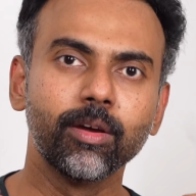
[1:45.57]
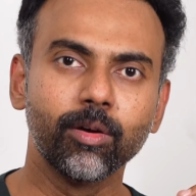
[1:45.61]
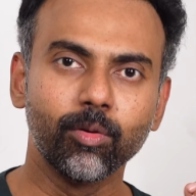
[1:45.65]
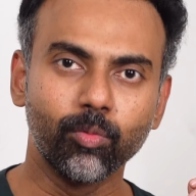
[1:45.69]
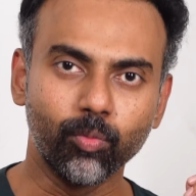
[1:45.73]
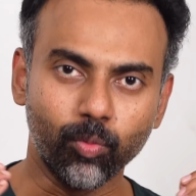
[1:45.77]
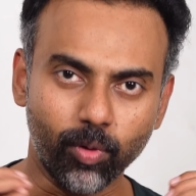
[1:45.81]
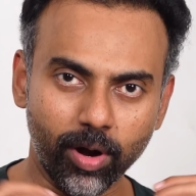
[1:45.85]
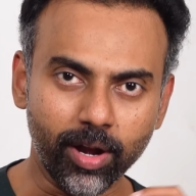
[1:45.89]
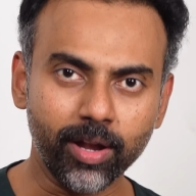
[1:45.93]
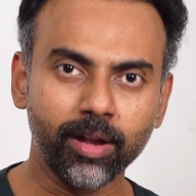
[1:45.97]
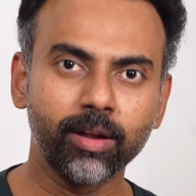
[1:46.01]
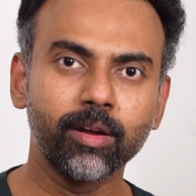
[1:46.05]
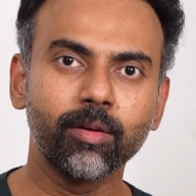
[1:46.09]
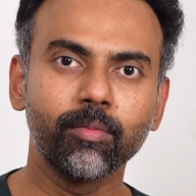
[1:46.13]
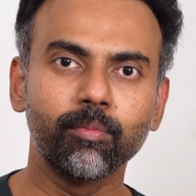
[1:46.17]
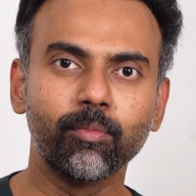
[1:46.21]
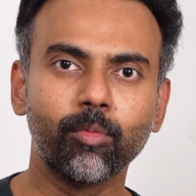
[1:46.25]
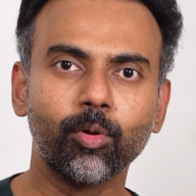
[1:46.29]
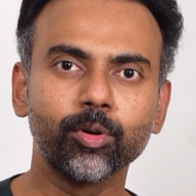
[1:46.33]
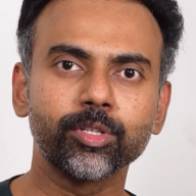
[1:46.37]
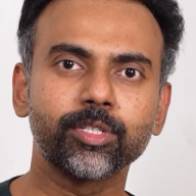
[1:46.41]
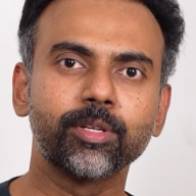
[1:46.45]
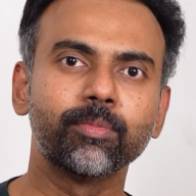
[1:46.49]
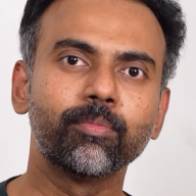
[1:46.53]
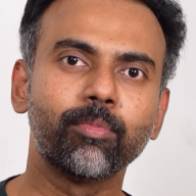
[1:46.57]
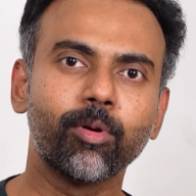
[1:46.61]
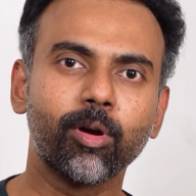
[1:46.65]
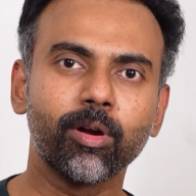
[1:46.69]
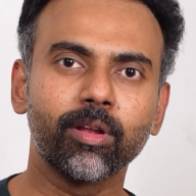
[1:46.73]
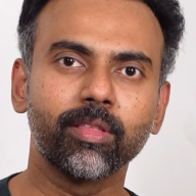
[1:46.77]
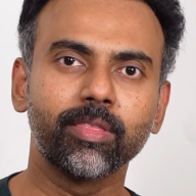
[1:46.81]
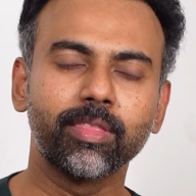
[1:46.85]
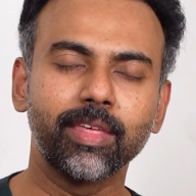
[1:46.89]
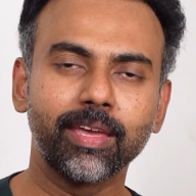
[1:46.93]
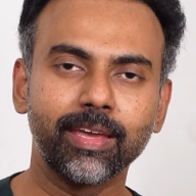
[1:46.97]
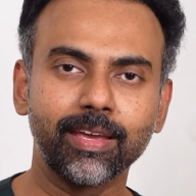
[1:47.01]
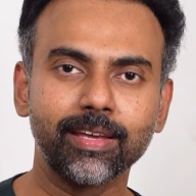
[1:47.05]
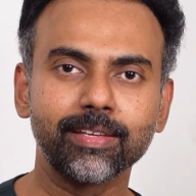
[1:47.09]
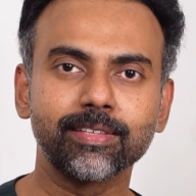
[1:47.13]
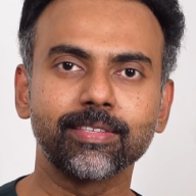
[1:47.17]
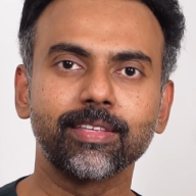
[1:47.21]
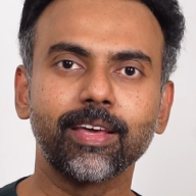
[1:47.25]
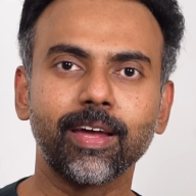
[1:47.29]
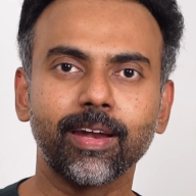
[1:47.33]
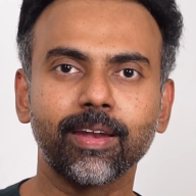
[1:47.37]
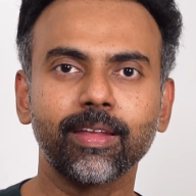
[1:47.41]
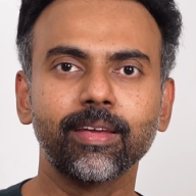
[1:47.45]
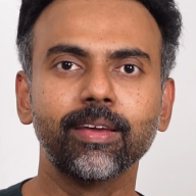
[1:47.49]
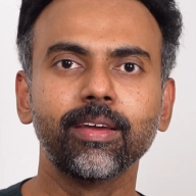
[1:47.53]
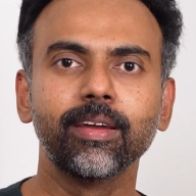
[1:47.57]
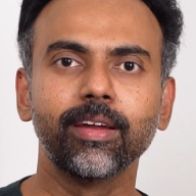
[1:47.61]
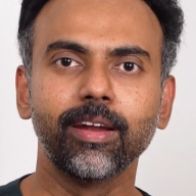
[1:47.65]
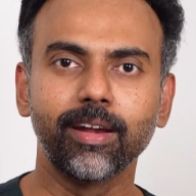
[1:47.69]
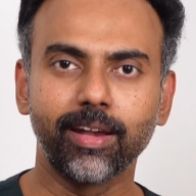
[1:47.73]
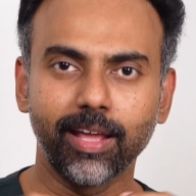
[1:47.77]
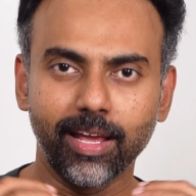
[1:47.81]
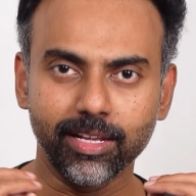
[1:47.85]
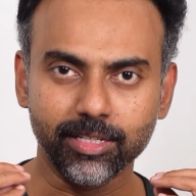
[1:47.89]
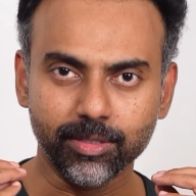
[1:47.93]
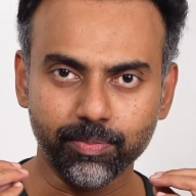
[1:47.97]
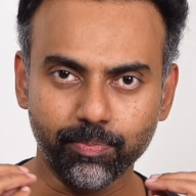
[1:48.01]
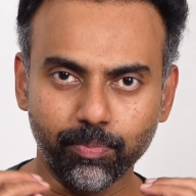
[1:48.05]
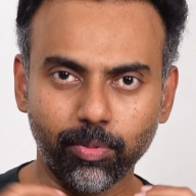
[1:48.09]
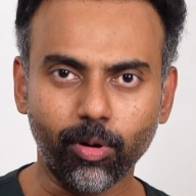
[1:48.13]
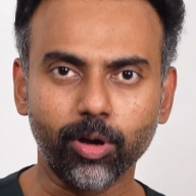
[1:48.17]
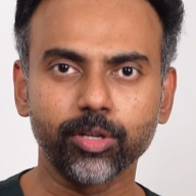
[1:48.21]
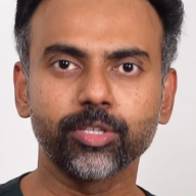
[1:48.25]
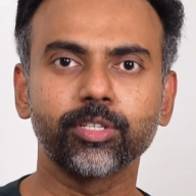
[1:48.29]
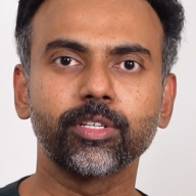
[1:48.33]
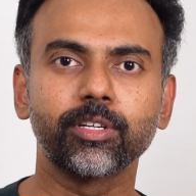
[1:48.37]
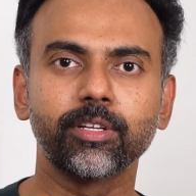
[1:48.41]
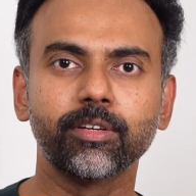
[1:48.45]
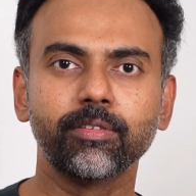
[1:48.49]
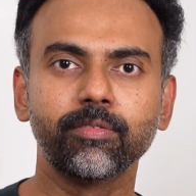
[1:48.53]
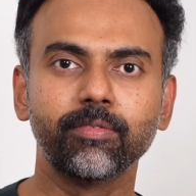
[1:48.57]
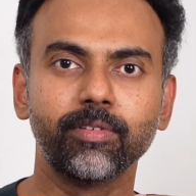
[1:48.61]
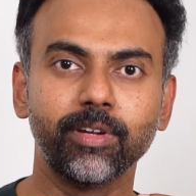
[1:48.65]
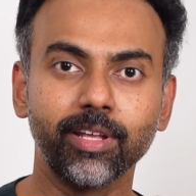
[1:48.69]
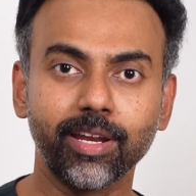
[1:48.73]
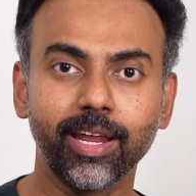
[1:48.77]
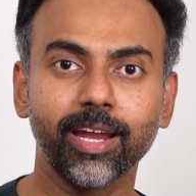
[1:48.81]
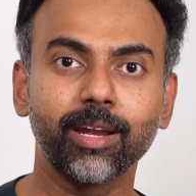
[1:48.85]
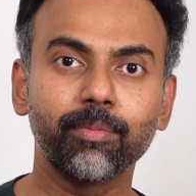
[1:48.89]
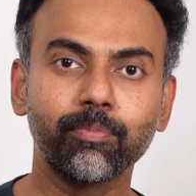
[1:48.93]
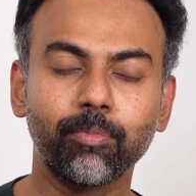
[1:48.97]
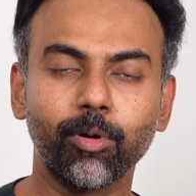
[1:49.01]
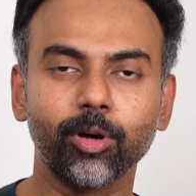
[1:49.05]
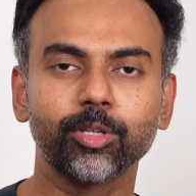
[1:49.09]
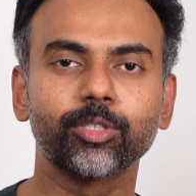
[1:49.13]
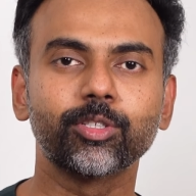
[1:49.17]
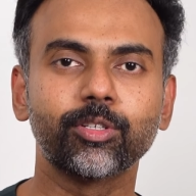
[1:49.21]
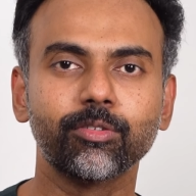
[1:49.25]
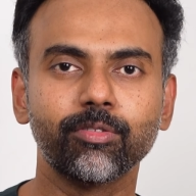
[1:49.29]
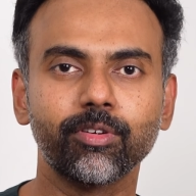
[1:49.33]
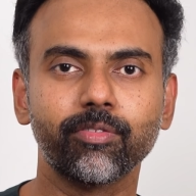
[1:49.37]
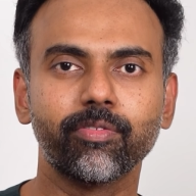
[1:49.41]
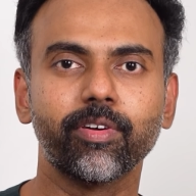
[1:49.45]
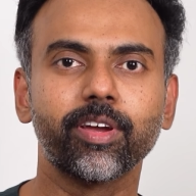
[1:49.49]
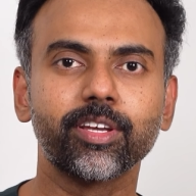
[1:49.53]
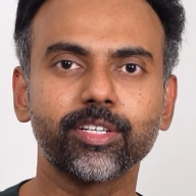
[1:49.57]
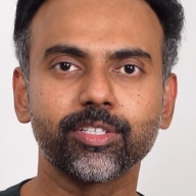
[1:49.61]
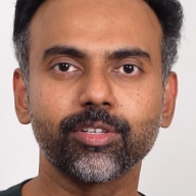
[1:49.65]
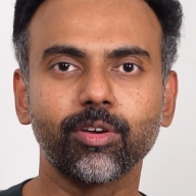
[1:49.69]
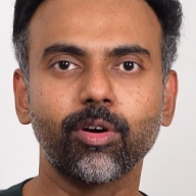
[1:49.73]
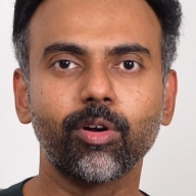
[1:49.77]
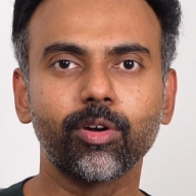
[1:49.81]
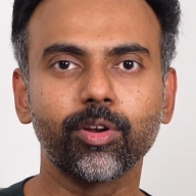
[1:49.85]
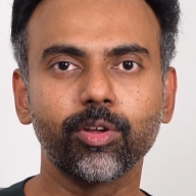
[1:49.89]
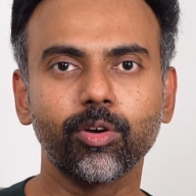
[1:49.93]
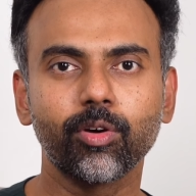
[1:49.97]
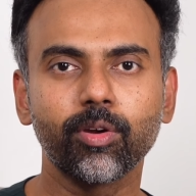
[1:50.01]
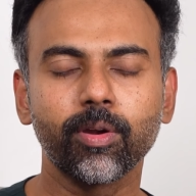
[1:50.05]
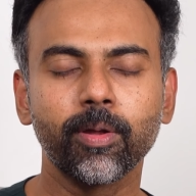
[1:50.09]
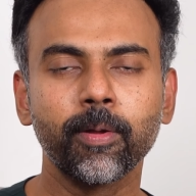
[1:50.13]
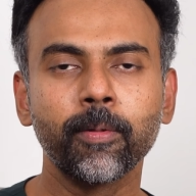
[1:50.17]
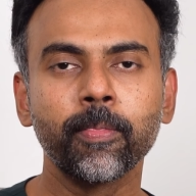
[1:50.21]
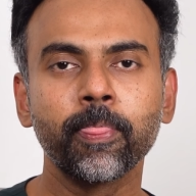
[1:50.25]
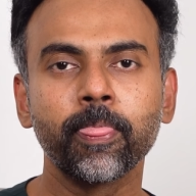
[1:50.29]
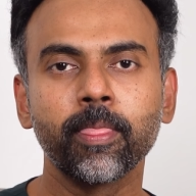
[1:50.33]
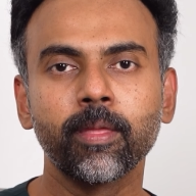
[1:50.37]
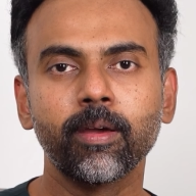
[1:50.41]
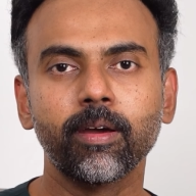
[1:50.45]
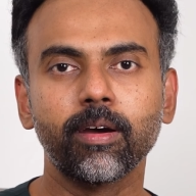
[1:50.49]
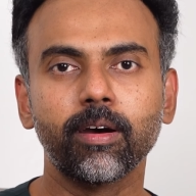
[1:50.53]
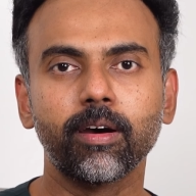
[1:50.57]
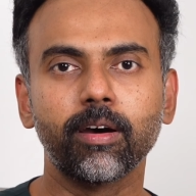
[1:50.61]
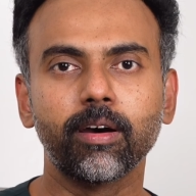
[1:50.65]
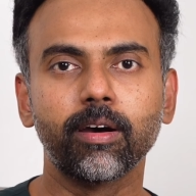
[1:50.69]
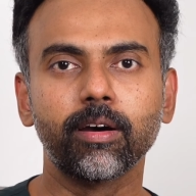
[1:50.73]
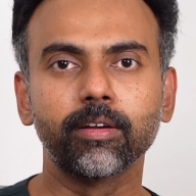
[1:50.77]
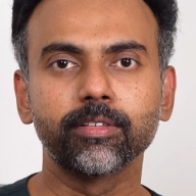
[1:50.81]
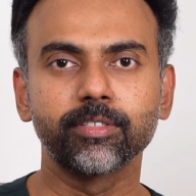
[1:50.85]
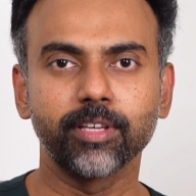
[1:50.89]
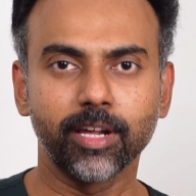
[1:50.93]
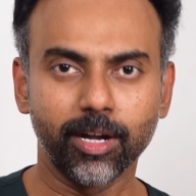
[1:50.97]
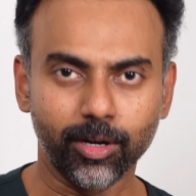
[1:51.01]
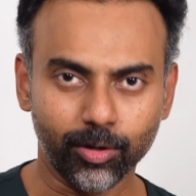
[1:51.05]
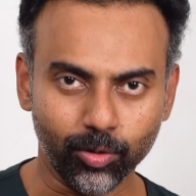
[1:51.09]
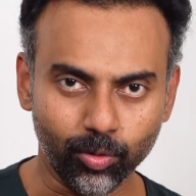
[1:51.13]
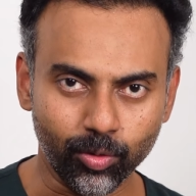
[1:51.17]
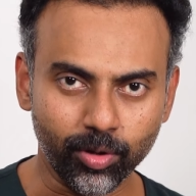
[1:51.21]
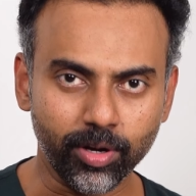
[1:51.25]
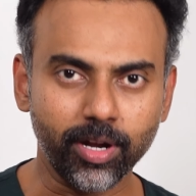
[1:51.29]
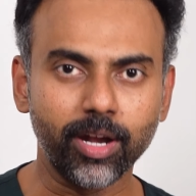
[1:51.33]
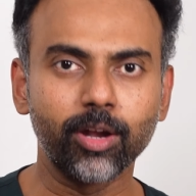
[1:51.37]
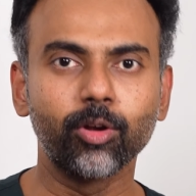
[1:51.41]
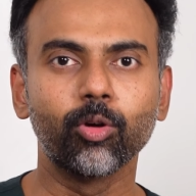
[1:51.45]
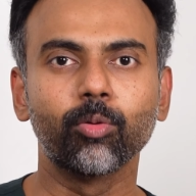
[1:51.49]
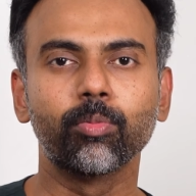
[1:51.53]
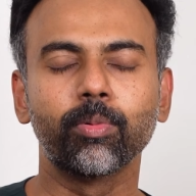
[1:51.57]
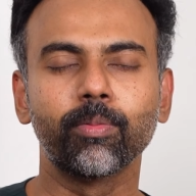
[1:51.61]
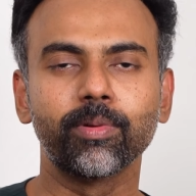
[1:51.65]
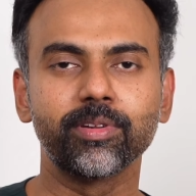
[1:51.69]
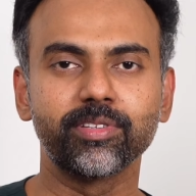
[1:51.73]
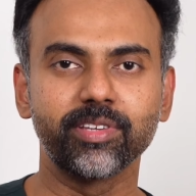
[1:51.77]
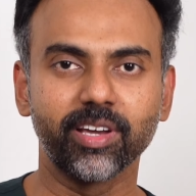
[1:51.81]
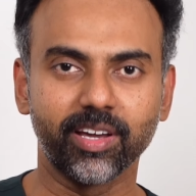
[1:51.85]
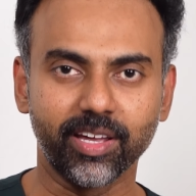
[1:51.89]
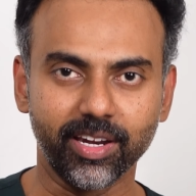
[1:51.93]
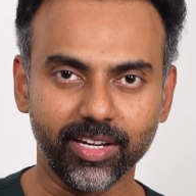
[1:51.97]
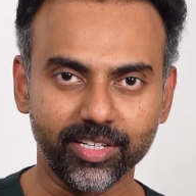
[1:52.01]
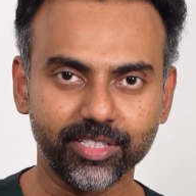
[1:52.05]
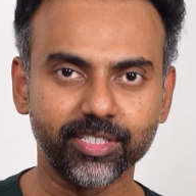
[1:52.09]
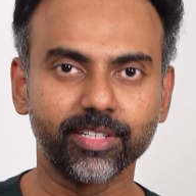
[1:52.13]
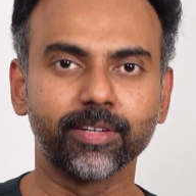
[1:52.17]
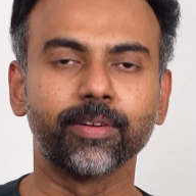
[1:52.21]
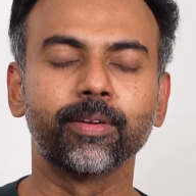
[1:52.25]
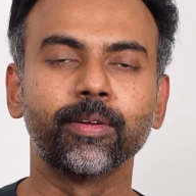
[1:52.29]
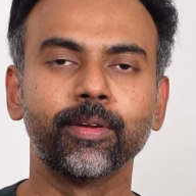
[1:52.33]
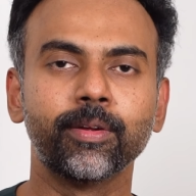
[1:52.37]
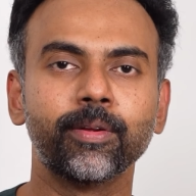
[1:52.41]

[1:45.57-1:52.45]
One most important thing is that it has direct positive effects on your serotonin and dopamine secretion.